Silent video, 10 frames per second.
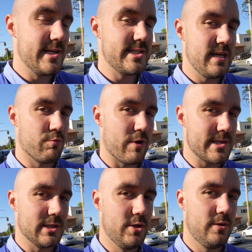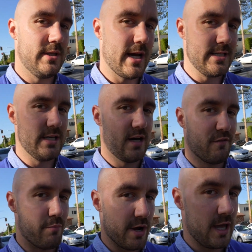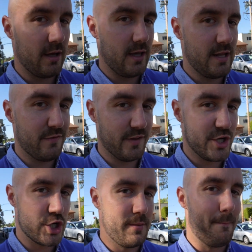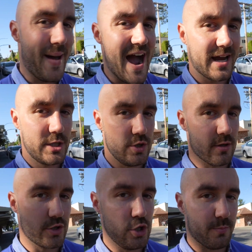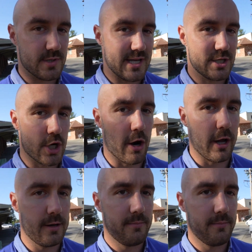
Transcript: they seem resolute in the idea of bringing inflation back to their 2% target.